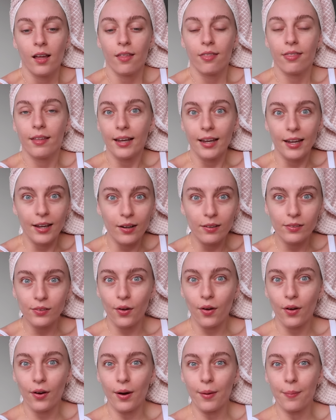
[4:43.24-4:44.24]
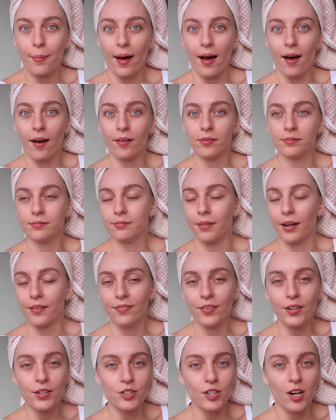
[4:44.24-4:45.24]
thinking a lot about my
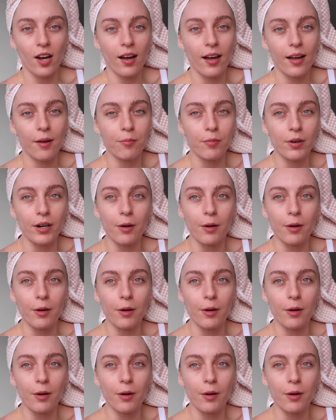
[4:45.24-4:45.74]
future and